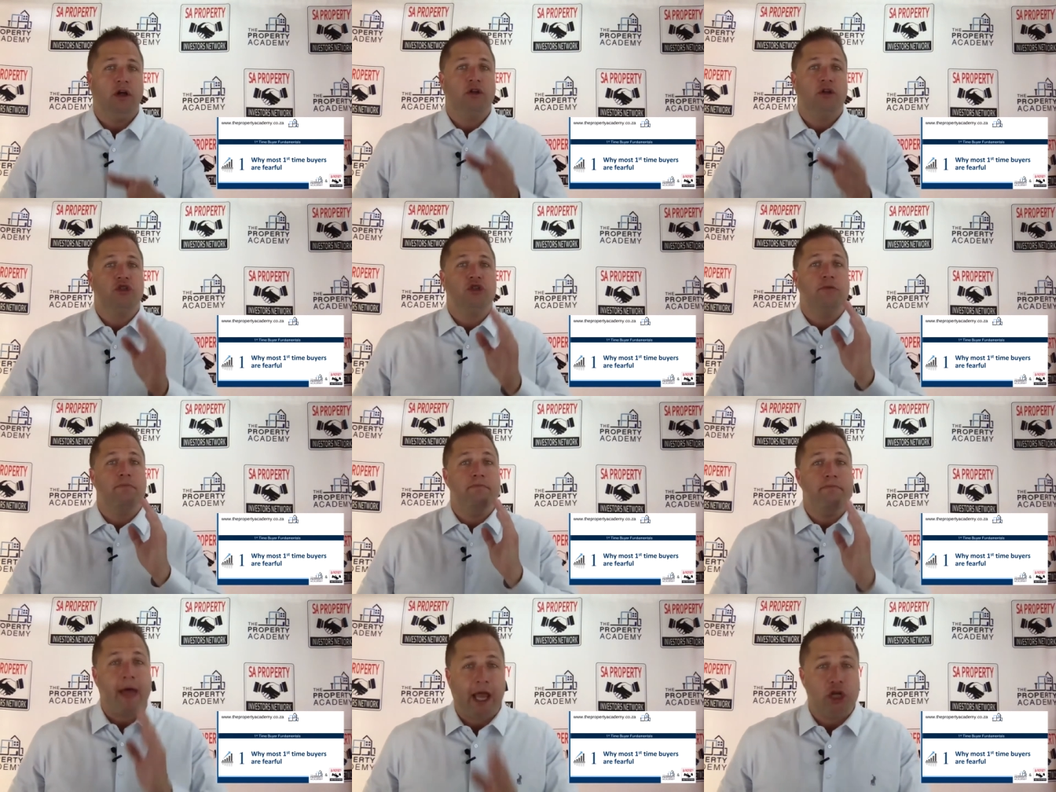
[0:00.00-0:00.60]
to
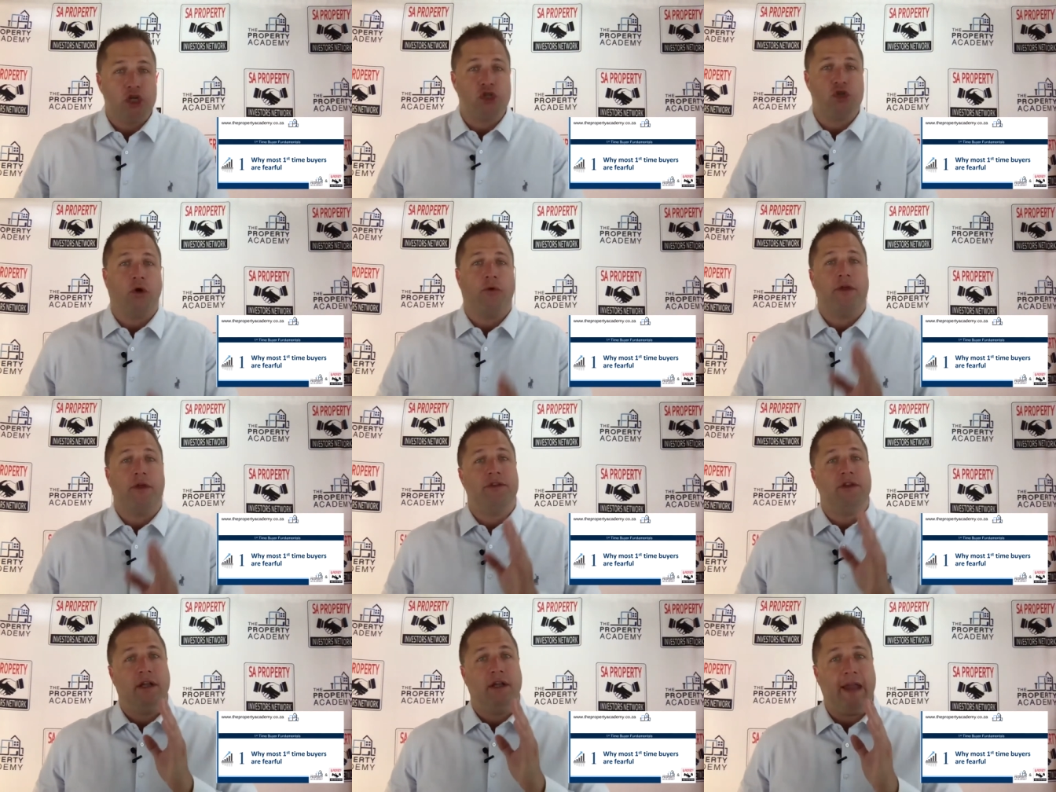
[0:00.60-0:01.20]
make sure
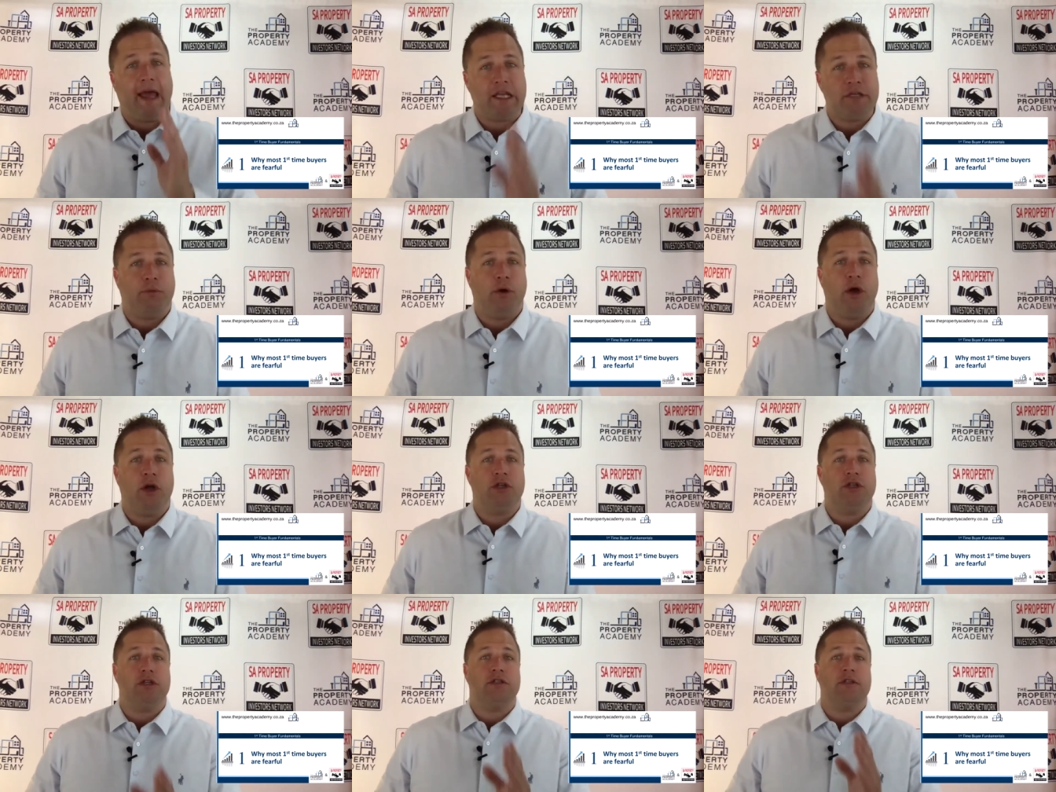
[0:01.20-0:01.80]
that the next
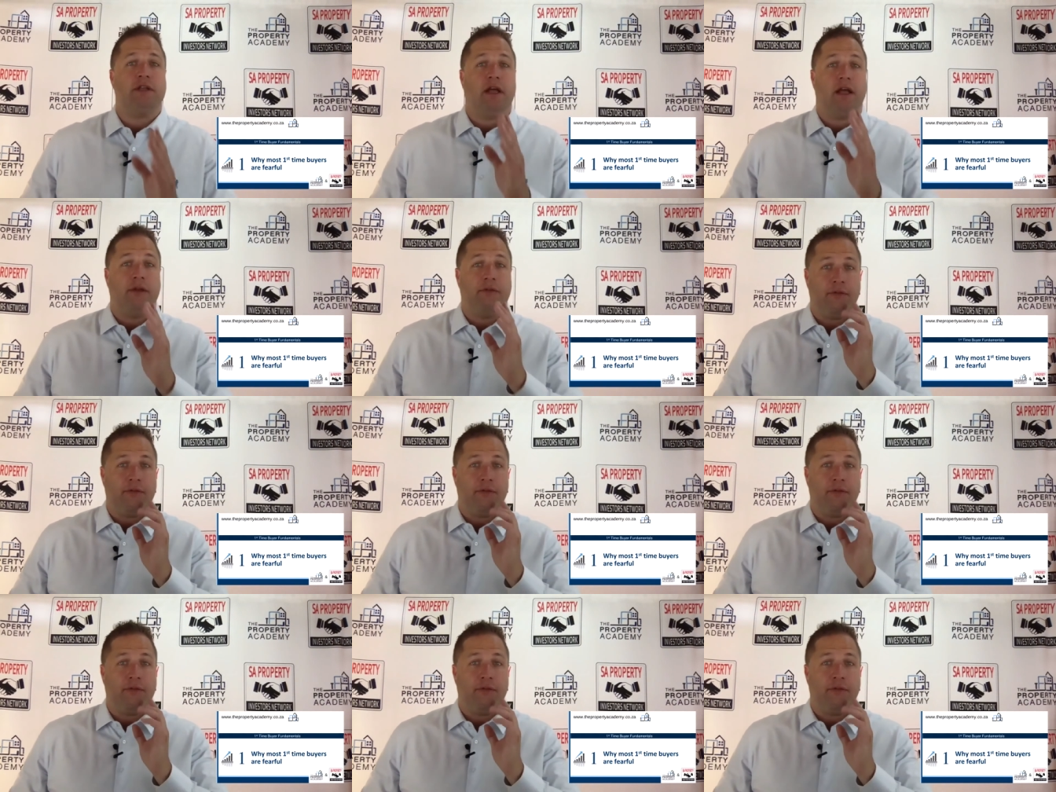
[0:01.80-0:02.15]
purchase that,